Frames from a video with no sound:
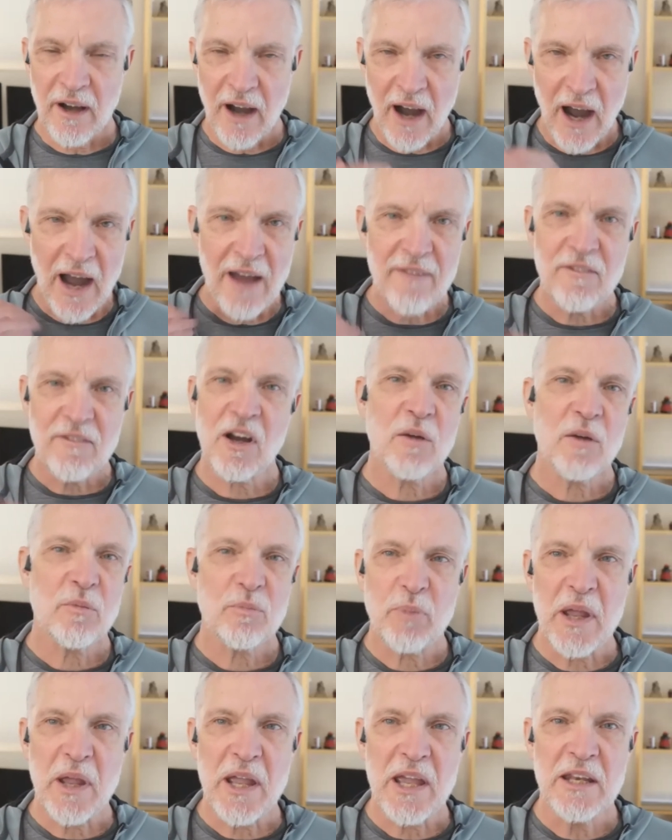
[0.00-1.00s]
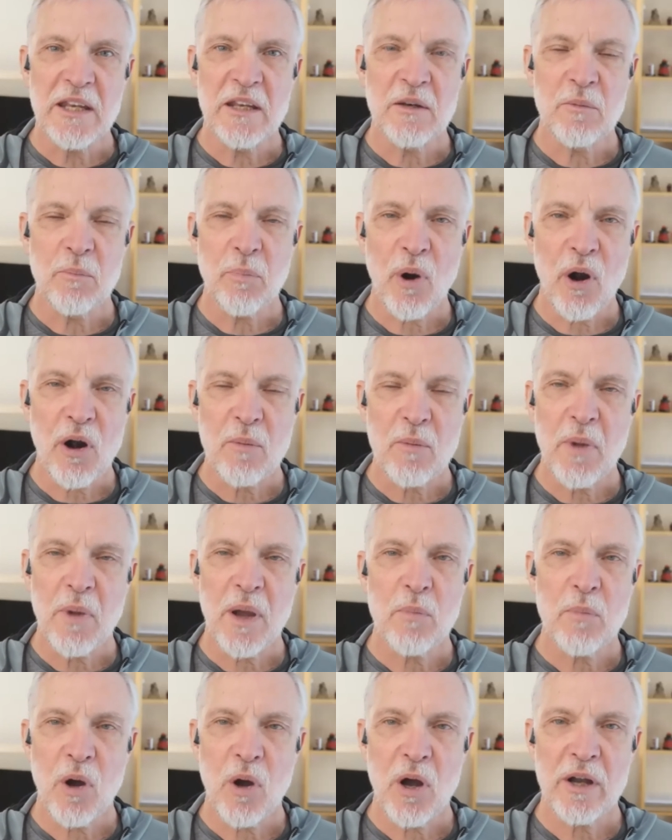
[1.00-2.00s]
I've got pain in part of my
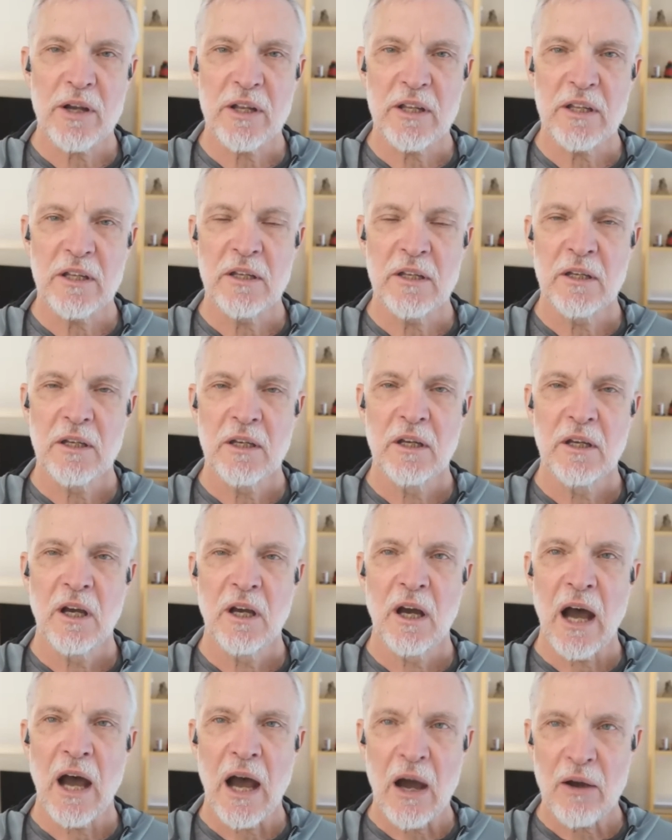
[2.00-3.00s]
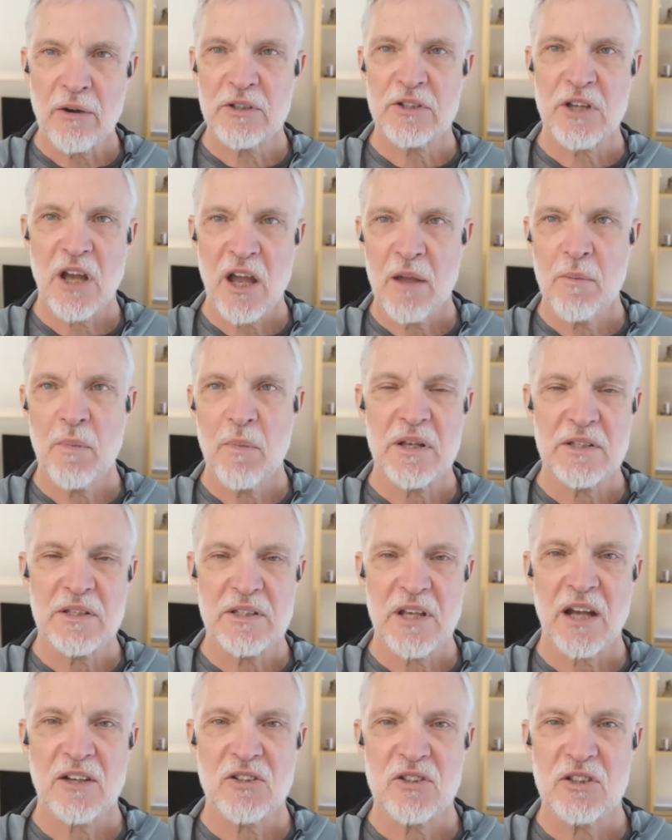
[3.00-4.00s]
body. How does IMS
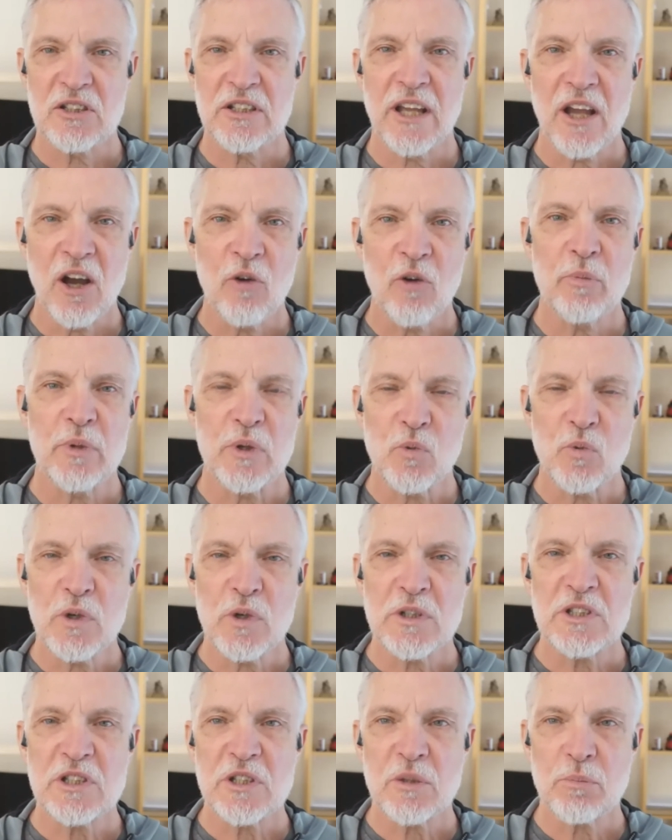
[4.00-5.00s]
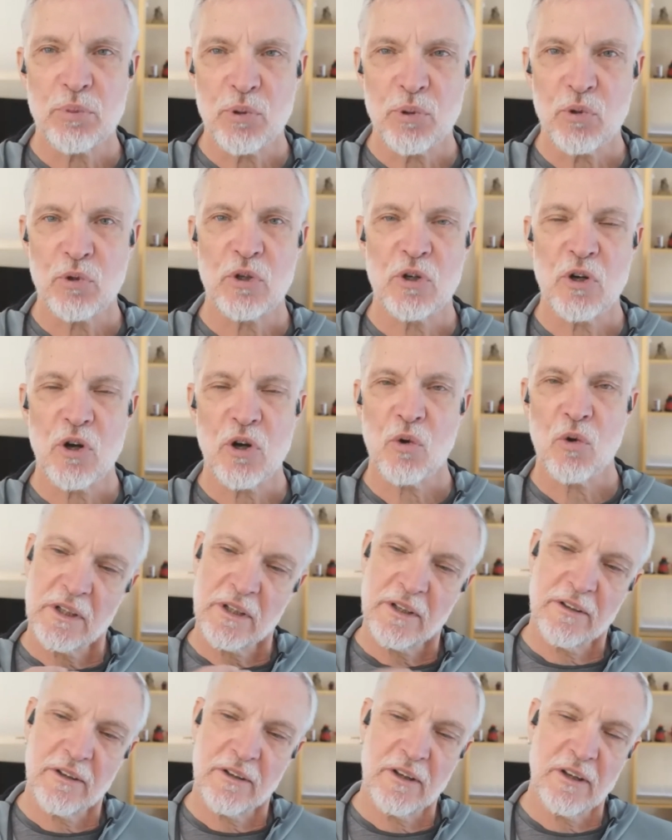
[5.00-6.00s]
actually help me? What's the protocol?
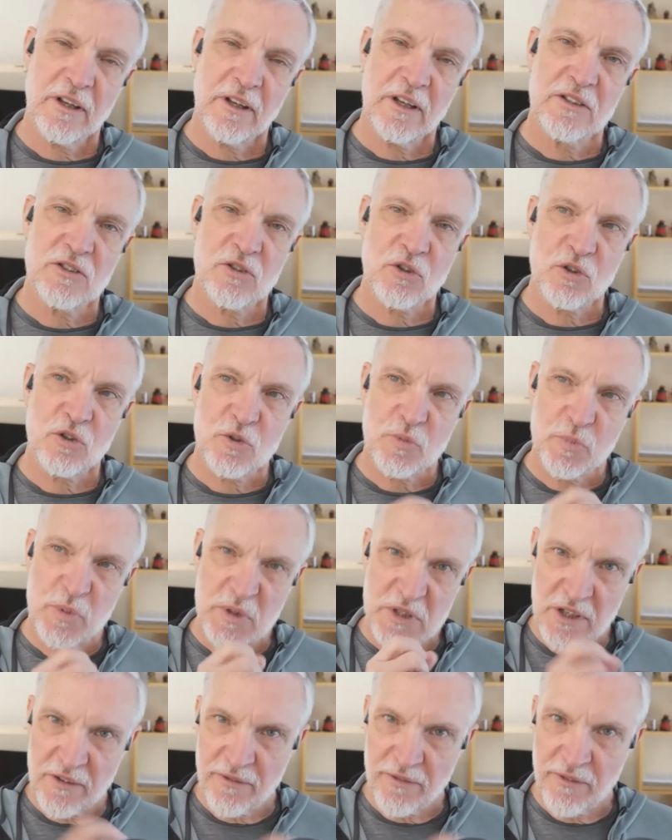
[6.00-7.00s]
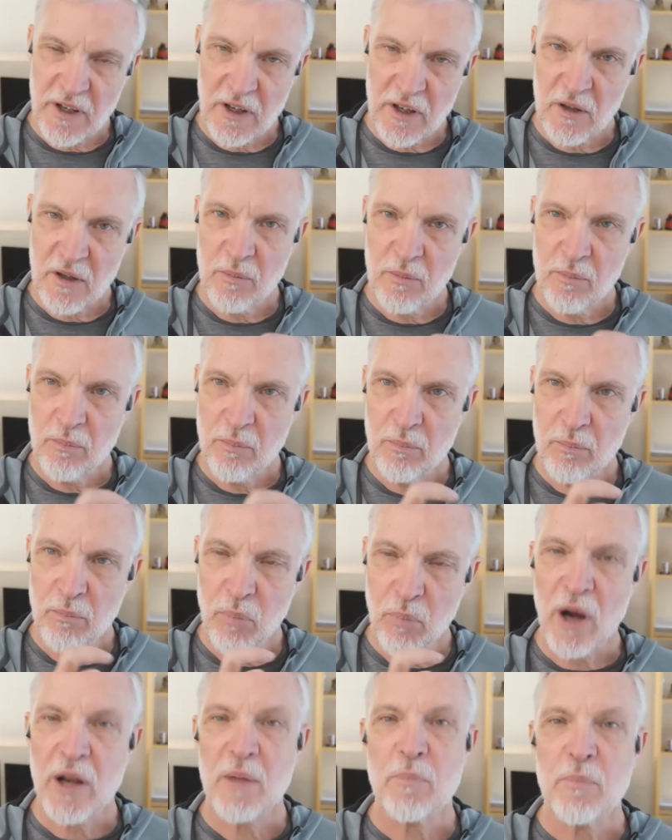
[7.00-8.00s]
Is there specific
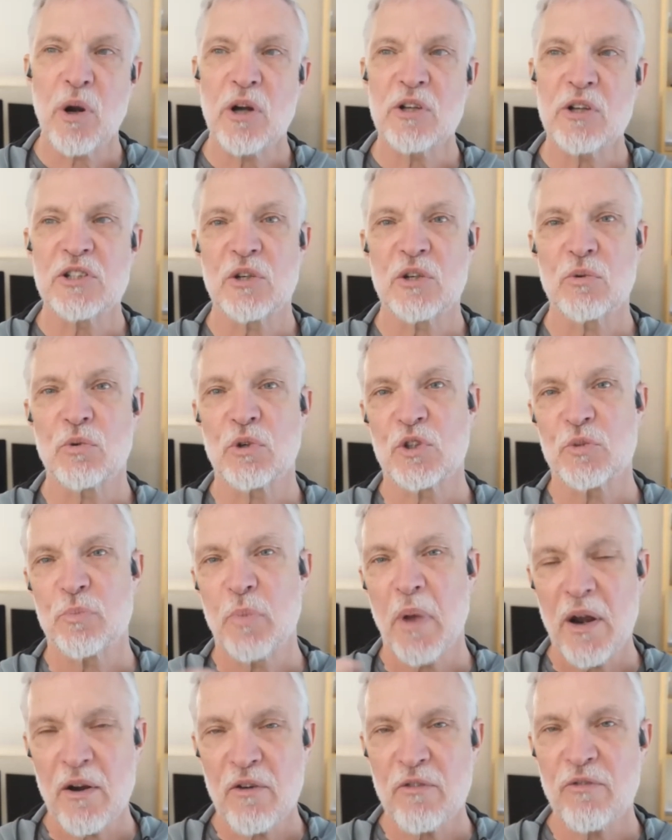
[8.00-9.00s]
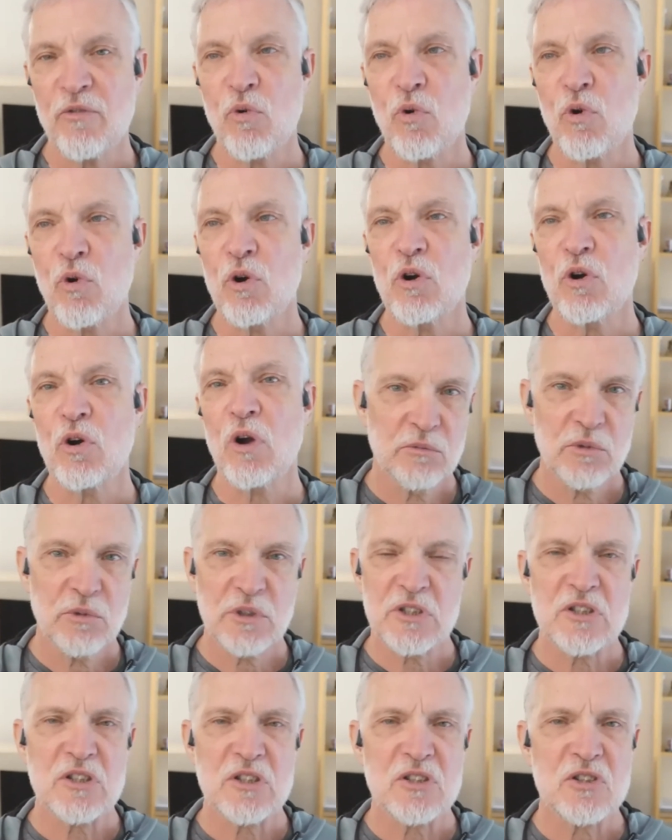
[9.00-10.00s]
body parts that it works better for?
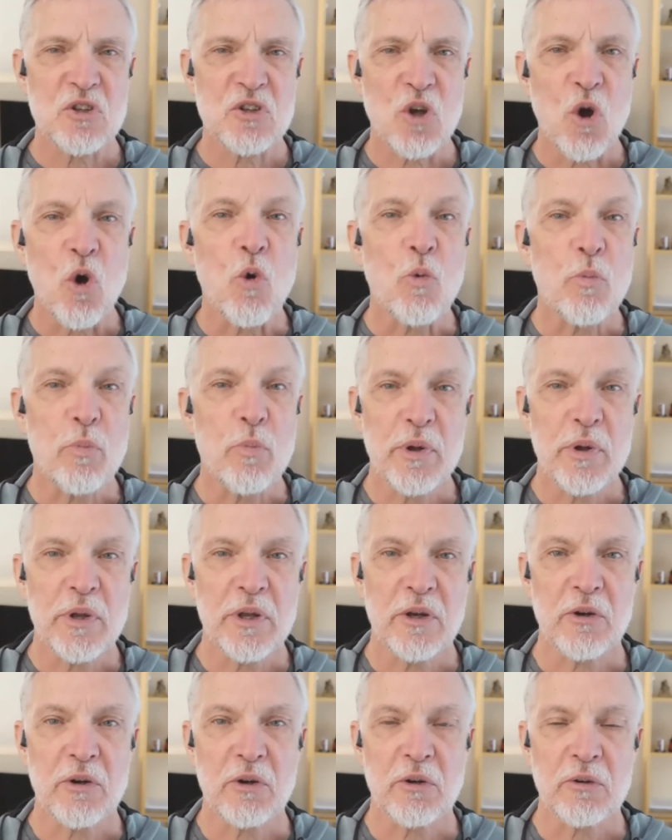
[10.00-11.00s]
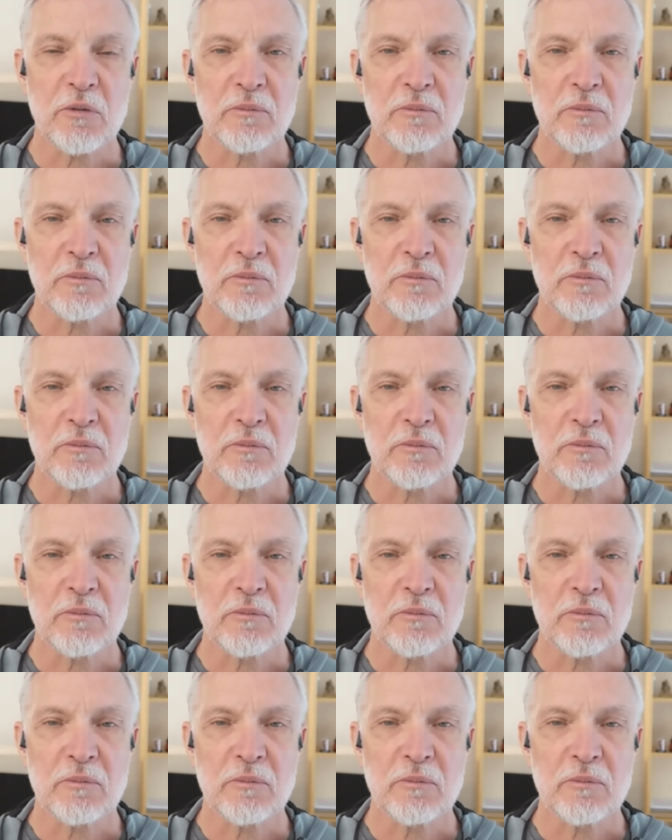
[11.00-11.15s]
What's the scope here?